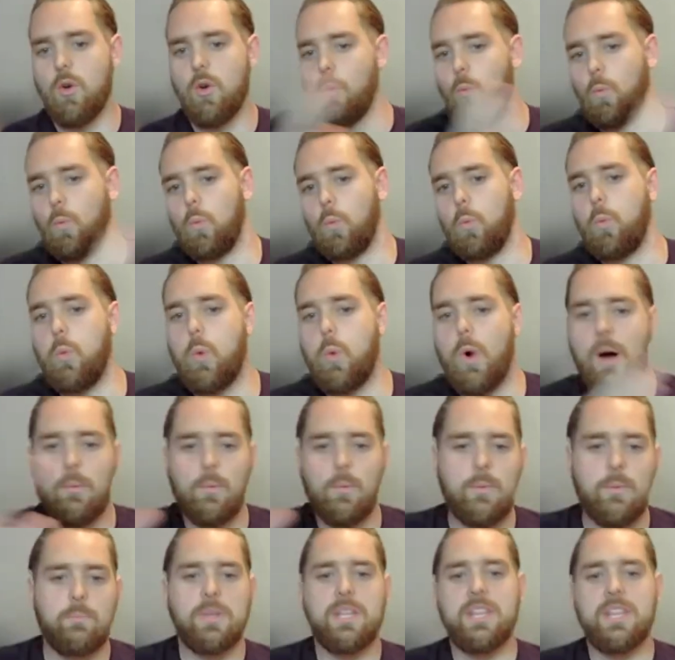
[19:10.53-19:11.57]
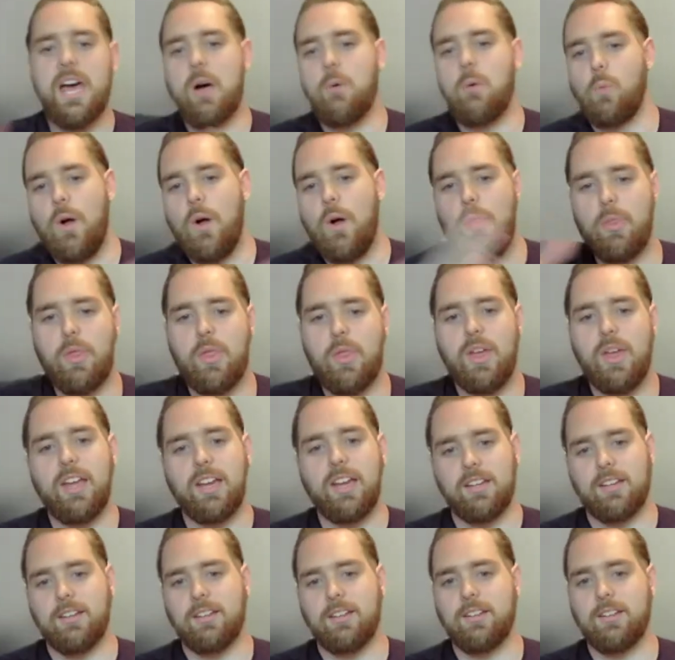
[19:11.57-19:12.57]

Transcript: what would be that one thing?